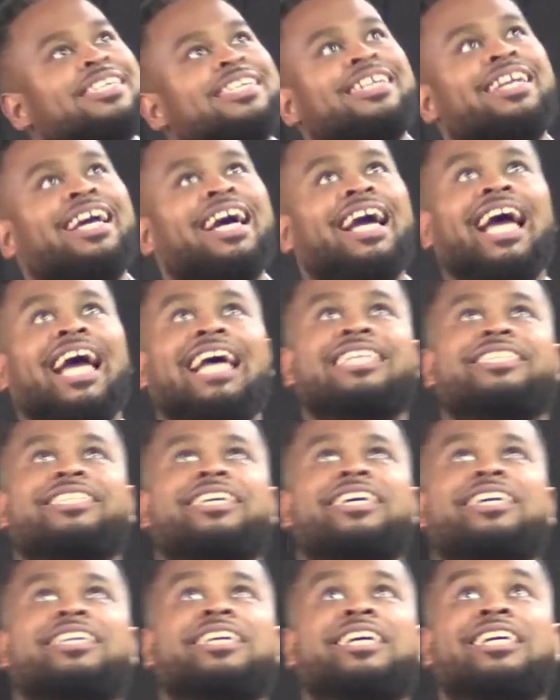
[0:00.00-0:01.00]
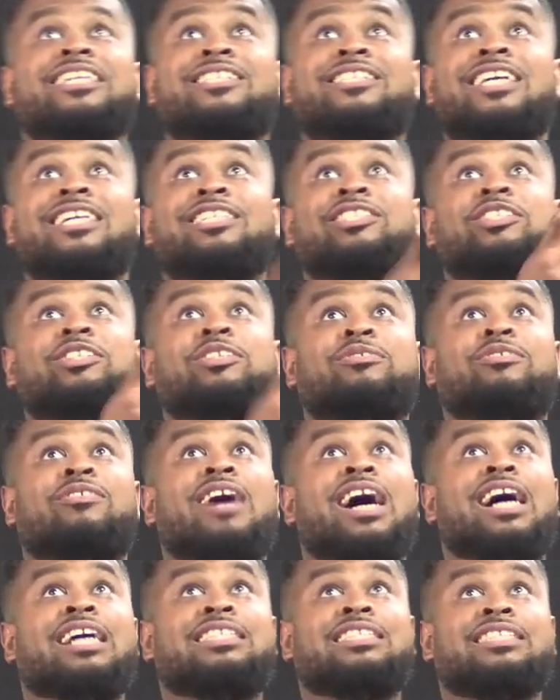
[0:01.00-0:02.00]
They're gazing at the ascension of
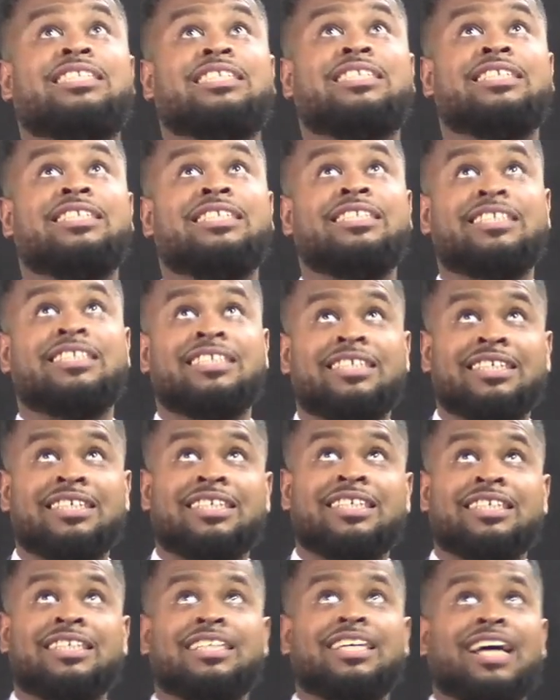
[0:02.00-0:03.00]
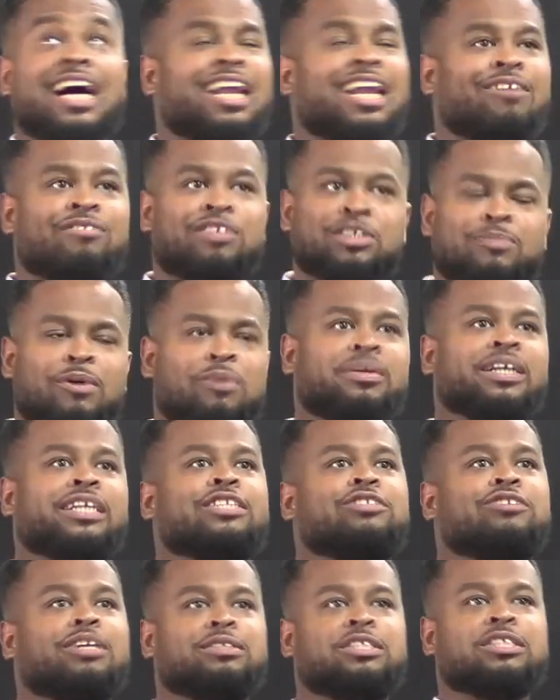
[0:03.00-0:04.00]
Christ. I love this moment in the
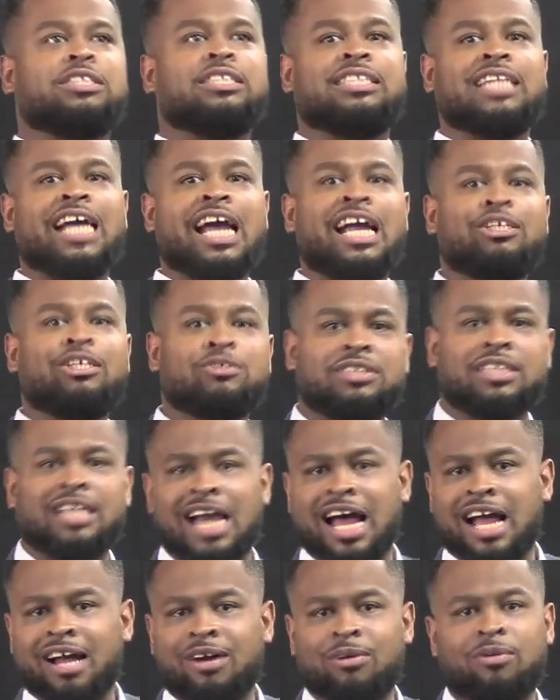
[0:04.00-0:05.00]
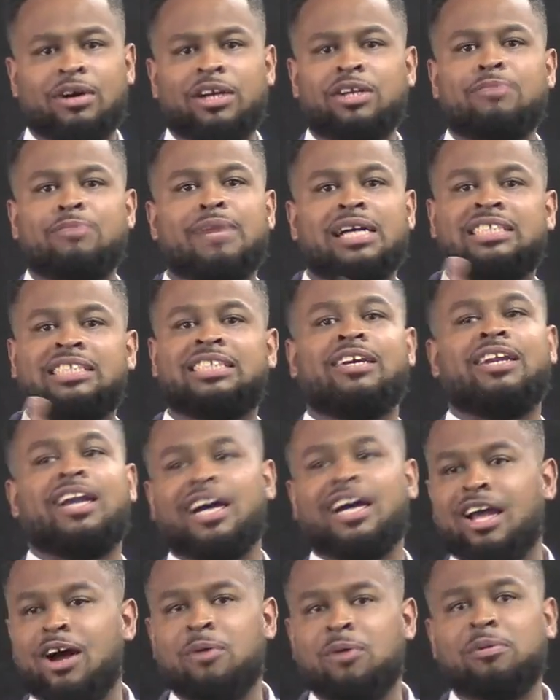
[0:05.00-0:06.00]
scripture because the angels are like, what are you man staring at?
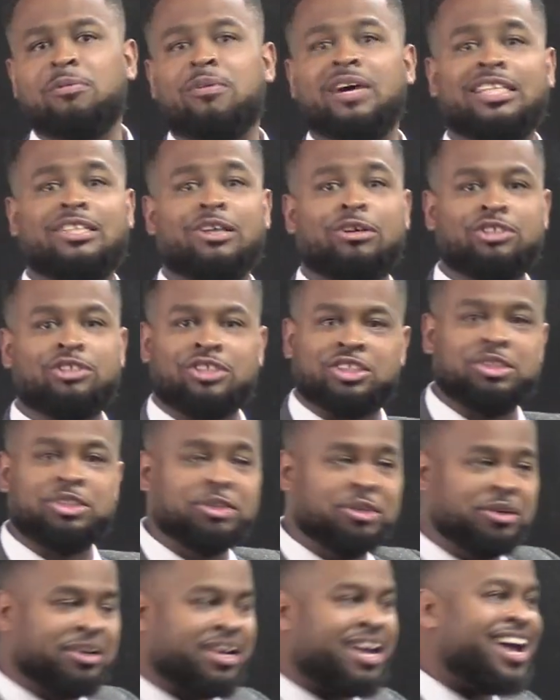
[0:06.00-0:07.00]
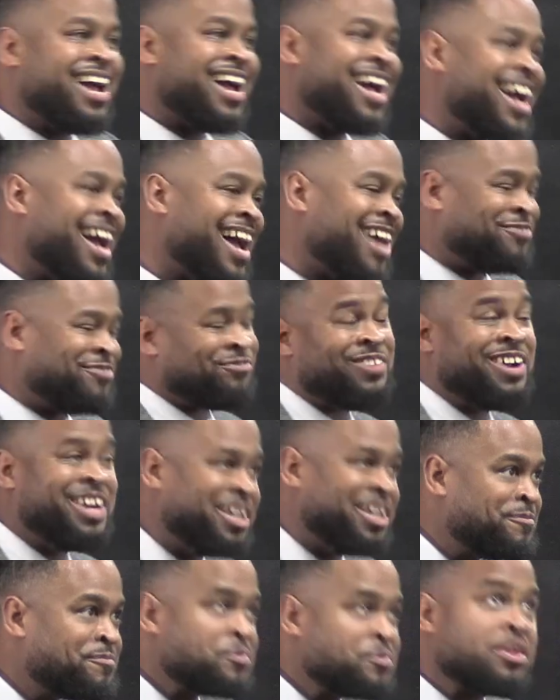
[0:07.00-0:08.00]
Get on with what he told you to do. That's funny.
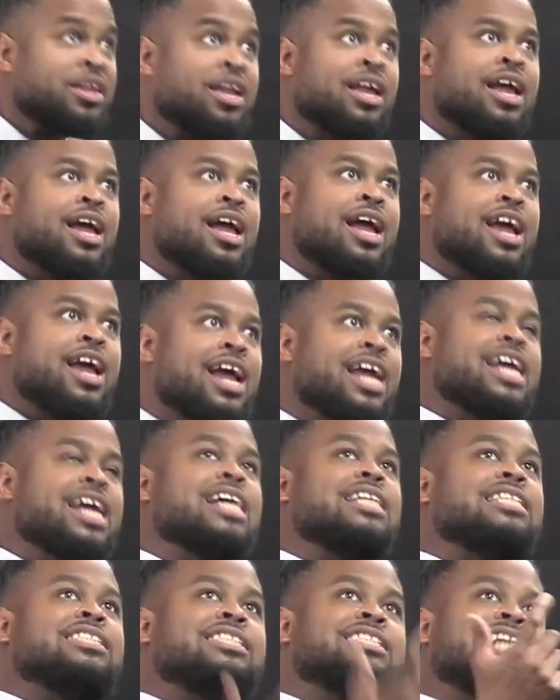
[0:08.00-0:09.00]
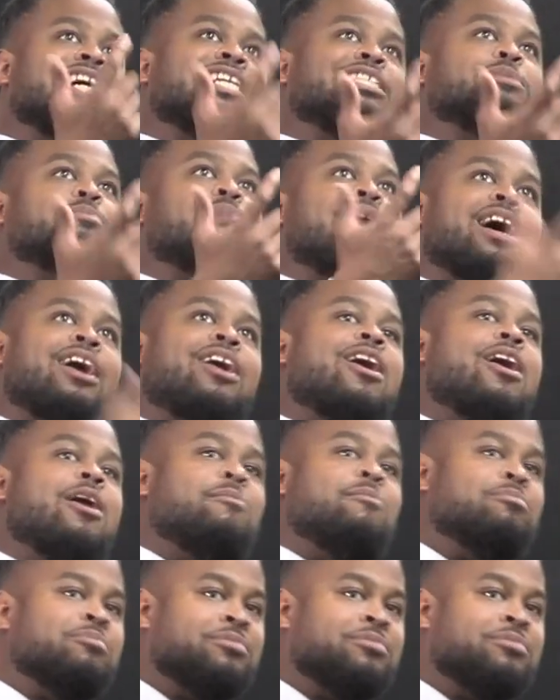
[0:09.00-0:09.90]
He ascends back up.